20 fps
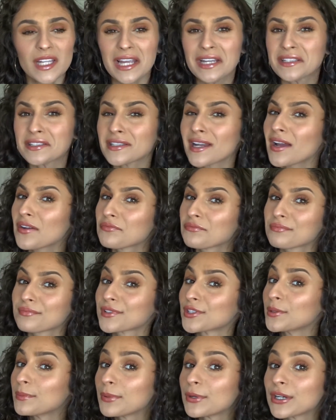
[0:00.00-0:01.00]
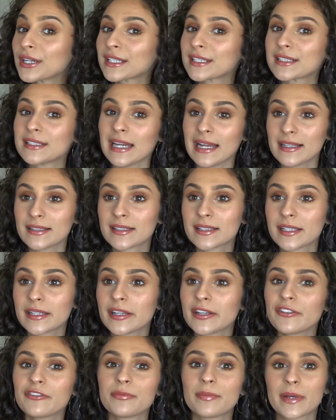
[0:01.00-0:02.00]
It's not super
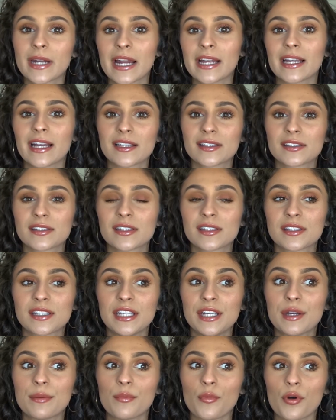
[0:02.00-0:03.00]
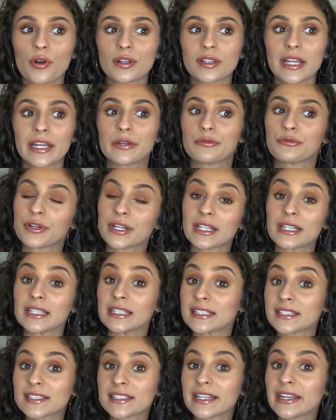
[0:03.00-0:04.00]
extensive, but I guess to see a more like
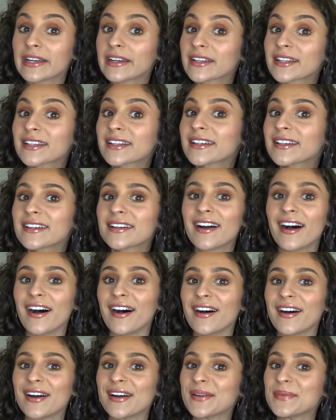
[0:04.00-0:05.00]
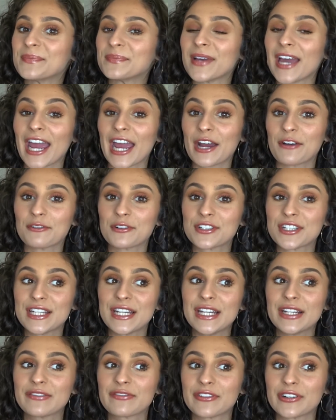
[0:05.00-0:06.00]
realistic hair
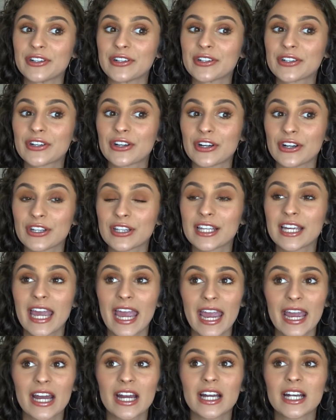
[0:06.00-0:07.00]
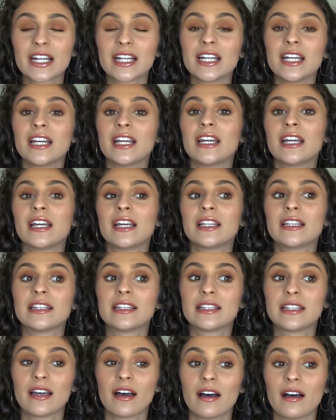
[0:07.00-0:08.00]
routine for curly hair,
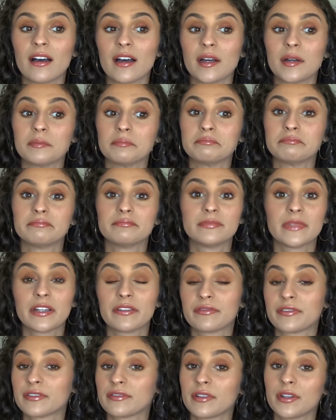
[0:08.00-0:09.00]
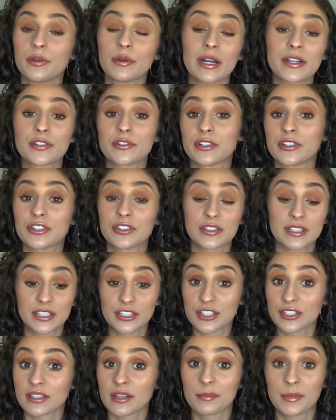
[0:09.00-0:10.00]
if you guys are
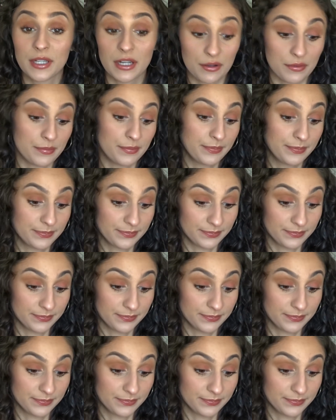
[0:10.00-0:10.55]
interested, just let me know.